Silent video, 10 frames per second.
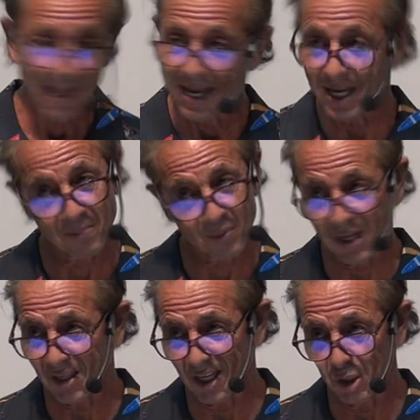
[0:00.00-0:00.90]
He can
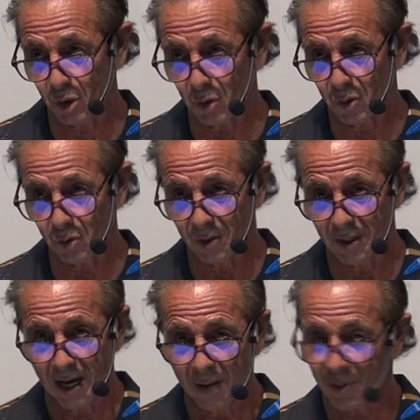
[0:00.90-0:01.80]
bring things to you,
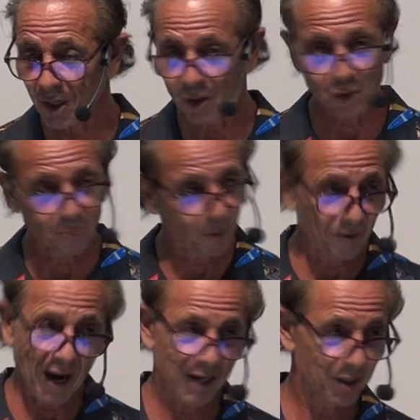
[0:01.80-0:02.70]
but he also
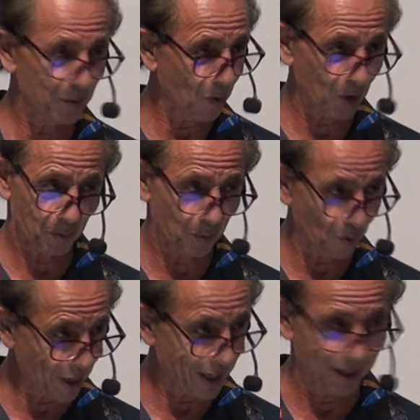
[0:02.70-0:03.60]
provides in multiple
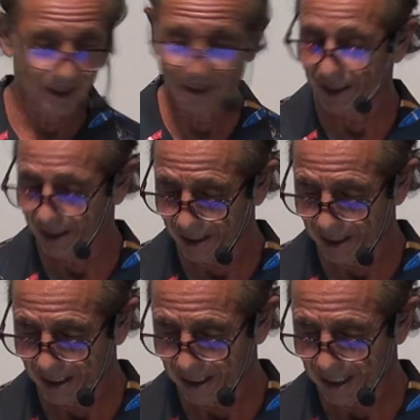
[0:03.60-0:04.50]
ways.
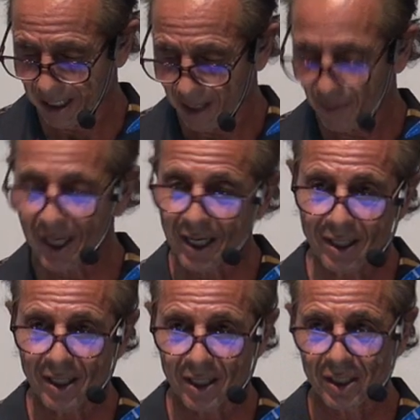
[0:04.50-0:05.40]
But
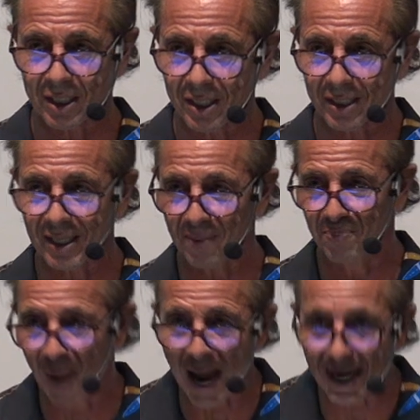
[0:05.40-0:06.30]
in this, this is a
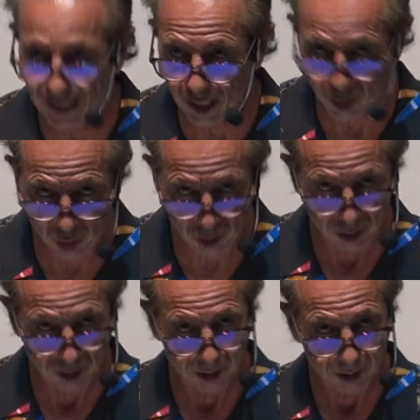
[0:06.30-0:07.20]
bondage
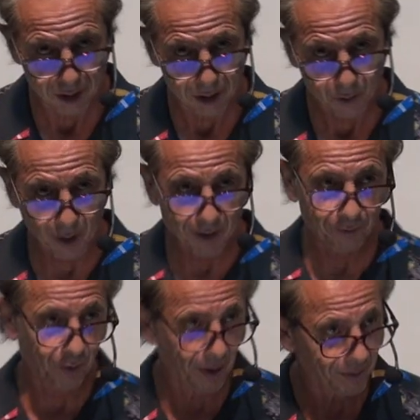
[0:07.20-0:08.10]
right
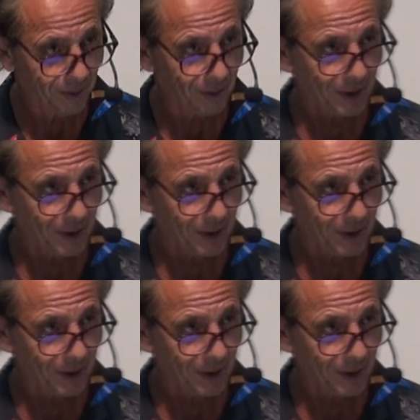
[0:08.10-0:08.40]
from the